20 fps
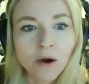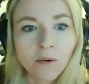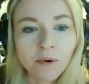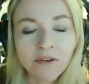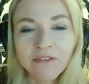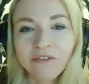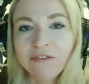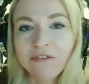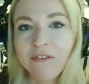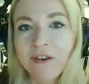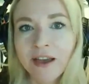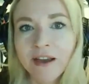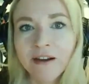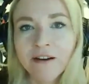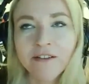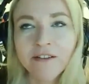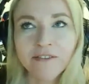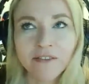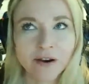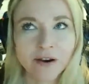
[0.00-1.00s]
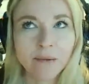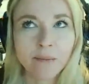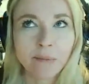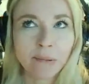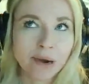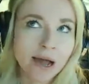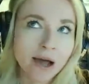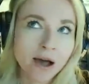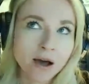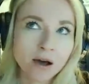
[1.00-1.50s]
we're very very
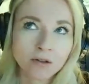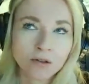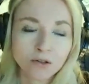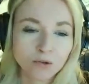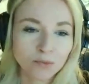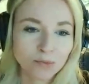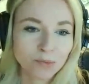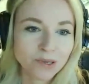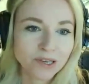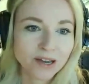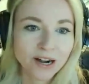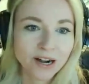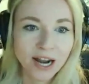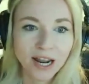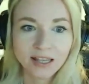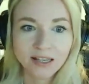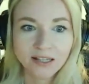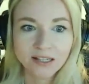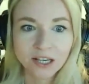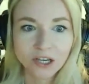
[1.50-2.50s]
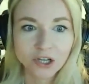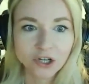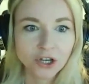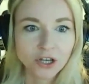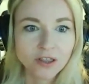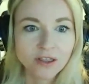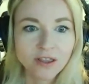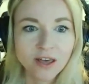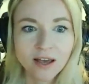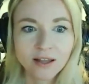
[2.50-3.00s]
proud to be
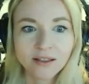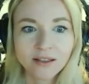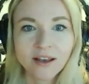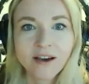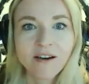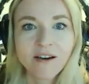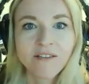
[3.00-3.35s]
organization that